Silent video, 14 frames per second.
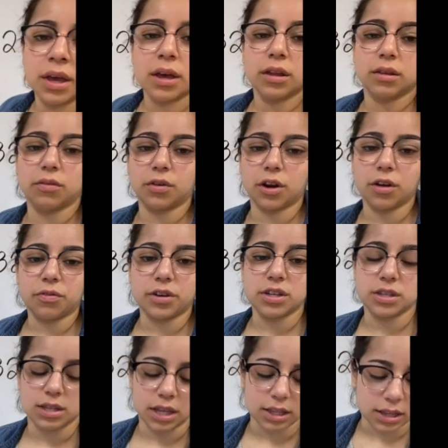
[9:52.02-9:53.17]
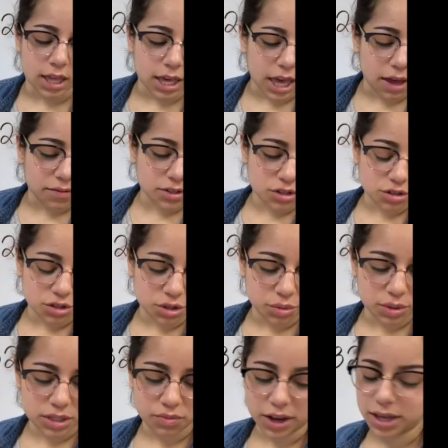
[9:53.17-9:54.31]
The very first thing that they gave us to do
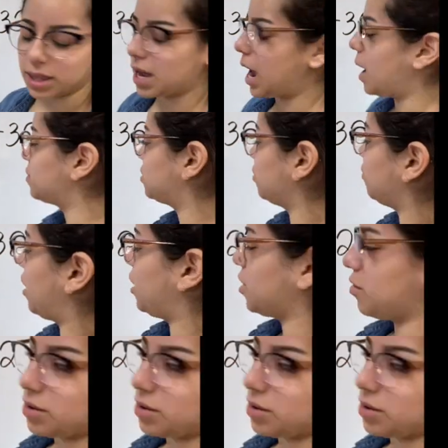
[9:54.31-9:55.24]
was find the absolute value of